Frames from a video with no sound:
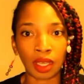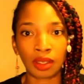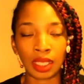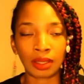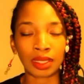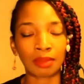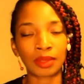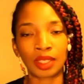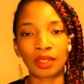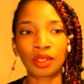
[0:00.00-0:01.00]
And then
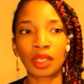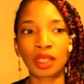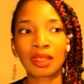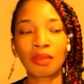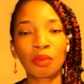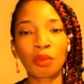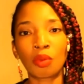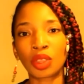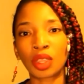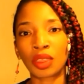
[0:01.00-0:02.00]

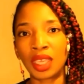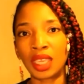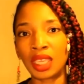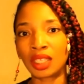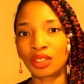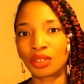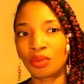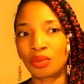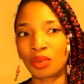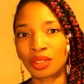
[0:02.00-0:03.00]
the thing that you
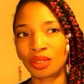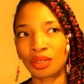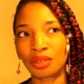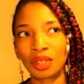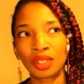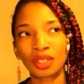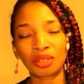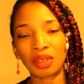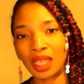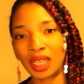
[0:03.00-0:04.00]
want to
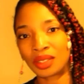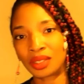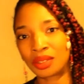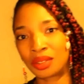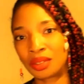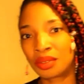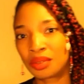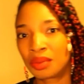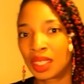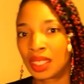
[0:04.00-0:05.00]
try to
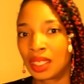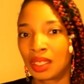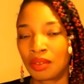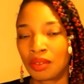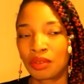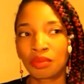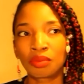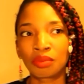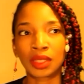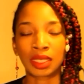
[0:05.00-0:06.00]

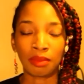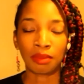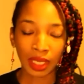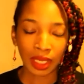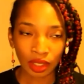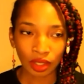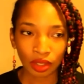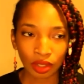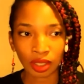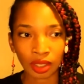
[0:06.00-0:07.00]
diminish
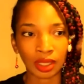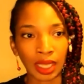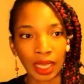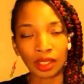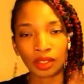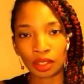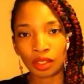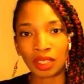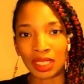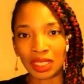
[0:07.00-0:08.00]
or not
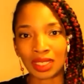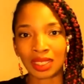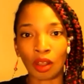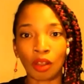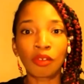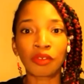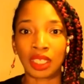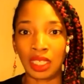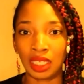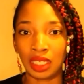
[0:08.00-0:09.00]
do is
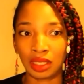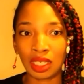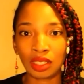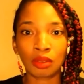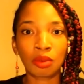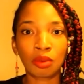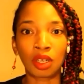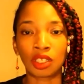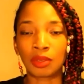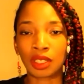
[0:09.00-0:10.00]
overheat. That's the
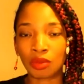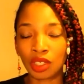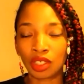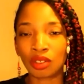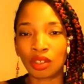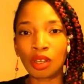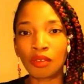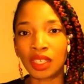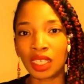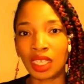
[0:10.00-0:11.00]
worst, because once you
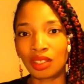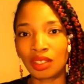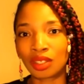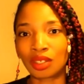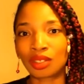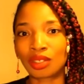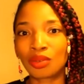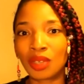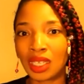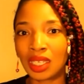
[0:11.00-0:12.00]
overheat, you start
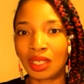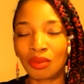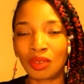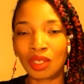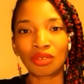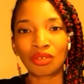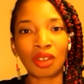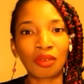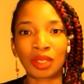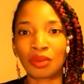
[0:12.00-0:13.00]
sweating, and once you're
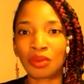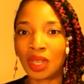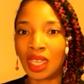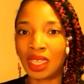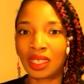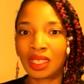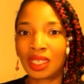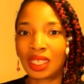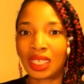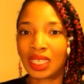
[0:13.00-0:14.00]
already wet,
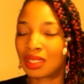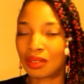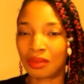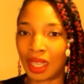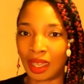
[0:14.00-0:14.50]
it's a wrap.